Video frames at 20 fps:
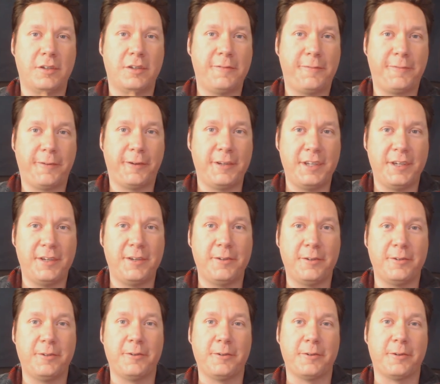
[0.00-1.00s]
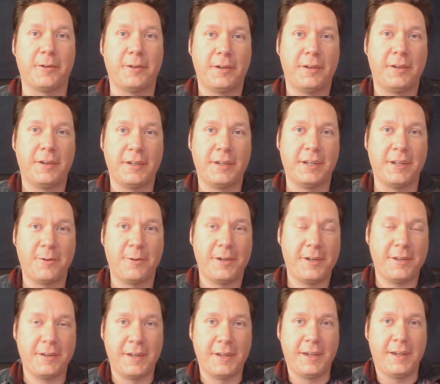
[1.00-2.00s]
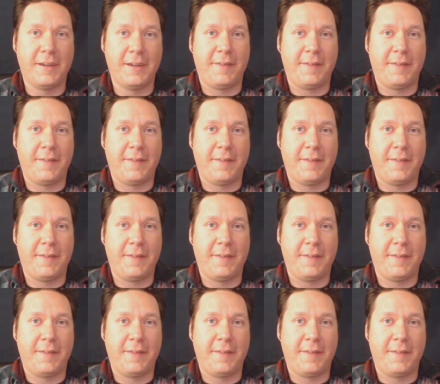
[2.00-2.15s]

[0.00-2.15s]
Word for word: good for you. You know what?